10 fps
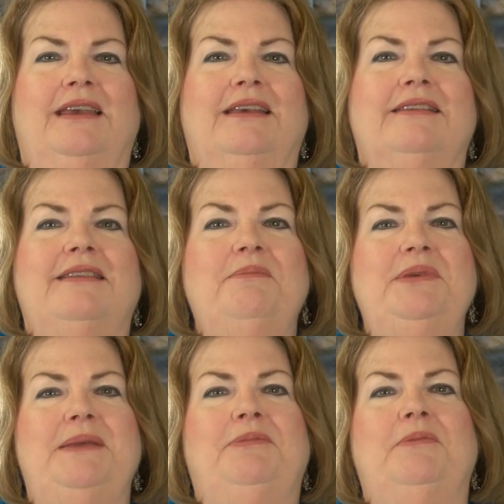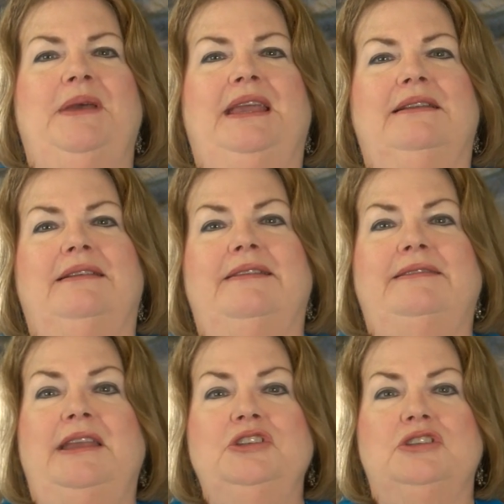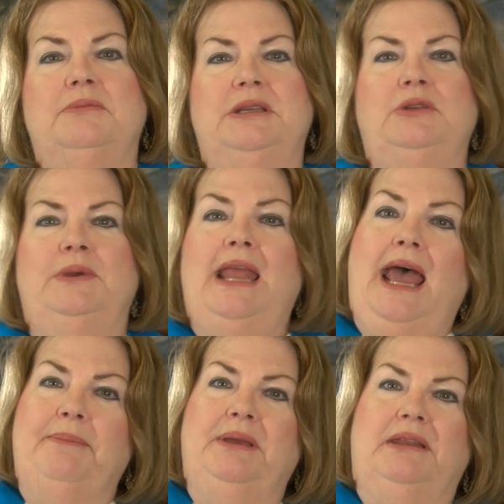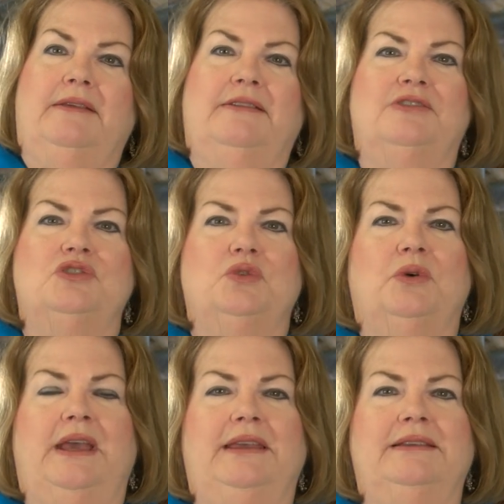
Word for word: Some people make a distinction between happiness and joy.